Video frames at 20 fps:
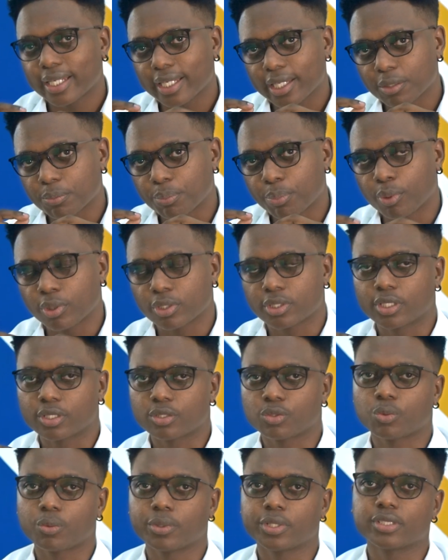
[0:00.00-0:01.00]

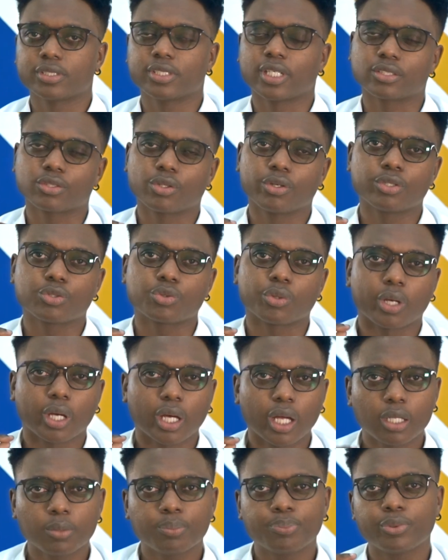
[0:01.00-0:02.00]
important ways that's going to
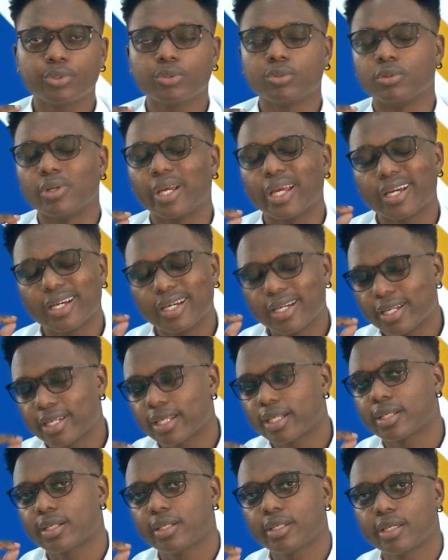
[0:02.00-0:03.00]
help you,
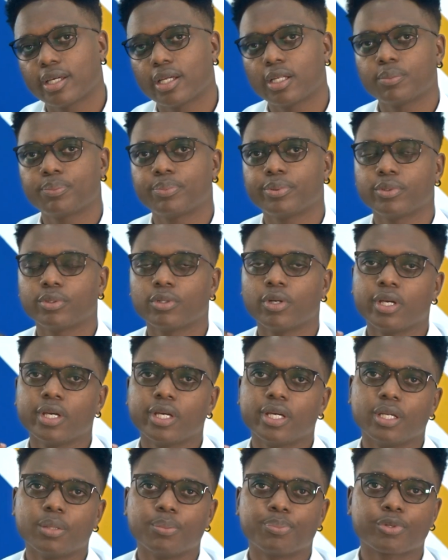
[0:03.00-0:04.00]
greatly help you
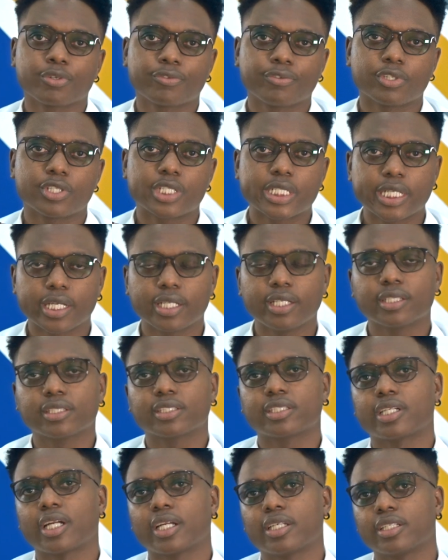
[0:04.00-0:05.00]
improve your trading
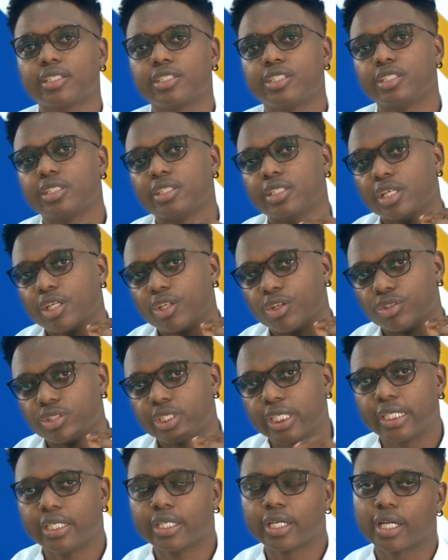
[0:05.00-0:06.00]
strategy, your
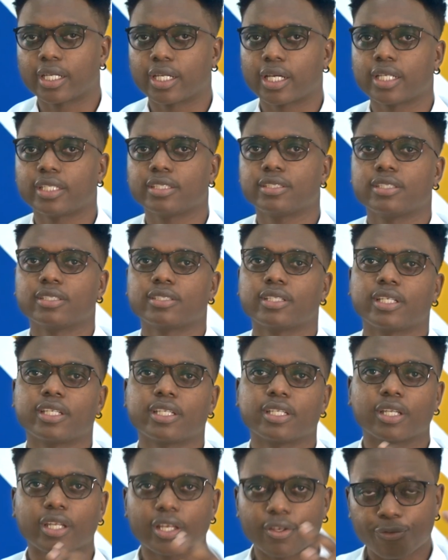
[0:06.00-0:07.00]
trading analysis,
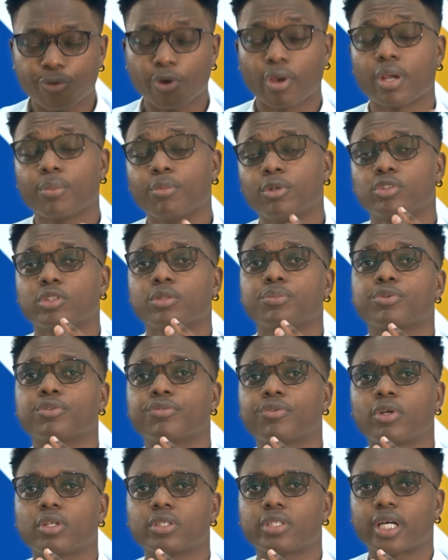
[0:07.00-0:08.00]
and if you're able to
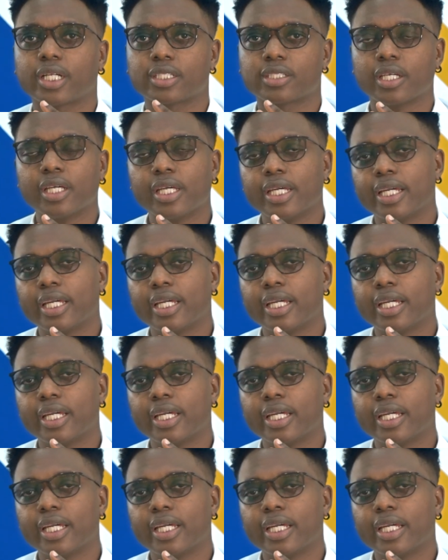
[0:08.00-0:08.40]
improve all that,